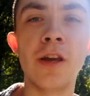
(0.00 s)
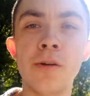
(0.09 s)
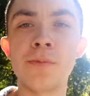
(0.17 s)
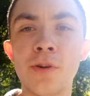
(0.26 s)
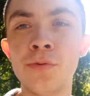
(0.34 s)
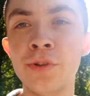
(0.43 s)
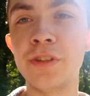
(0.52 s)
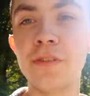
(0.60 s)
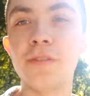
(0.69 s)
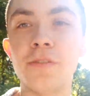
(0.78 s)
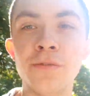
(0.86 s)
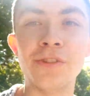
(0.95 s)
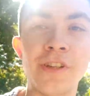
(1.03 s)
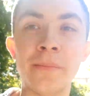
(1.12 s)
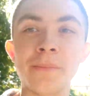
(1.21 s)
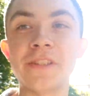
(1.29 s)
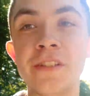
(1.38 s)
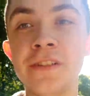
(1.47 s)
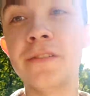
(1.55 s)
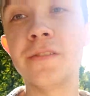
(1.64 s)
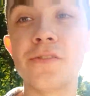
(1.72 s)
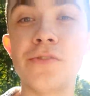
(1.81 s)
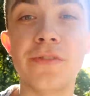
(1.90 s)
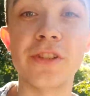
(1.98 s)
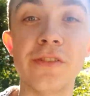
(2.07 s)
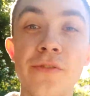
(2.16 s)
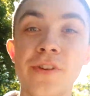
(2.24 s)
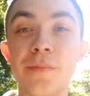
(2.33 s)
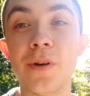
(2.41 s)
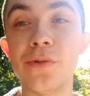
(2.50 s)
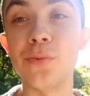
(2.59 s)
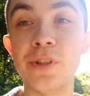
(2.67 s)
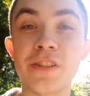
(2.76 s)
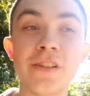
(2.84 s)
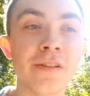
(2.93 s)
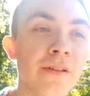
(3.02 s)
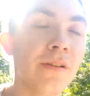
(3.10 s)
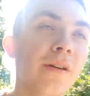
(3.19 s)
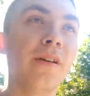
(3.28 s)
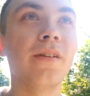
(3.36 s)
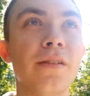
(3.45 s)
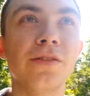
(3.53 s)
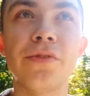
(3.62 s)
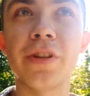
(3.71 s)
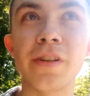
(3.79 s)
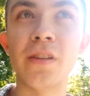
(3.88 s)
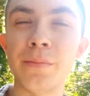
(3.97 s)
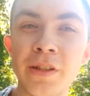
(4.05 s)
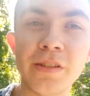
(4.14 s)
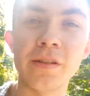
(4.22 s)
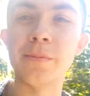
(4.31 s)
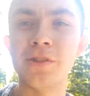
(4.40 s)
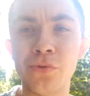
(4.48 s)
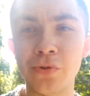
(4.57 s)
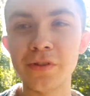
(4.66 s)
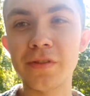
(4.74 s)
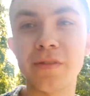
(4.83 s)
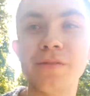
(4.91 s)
now I'm going to the embassy just to get my visa. There's already gonna be some students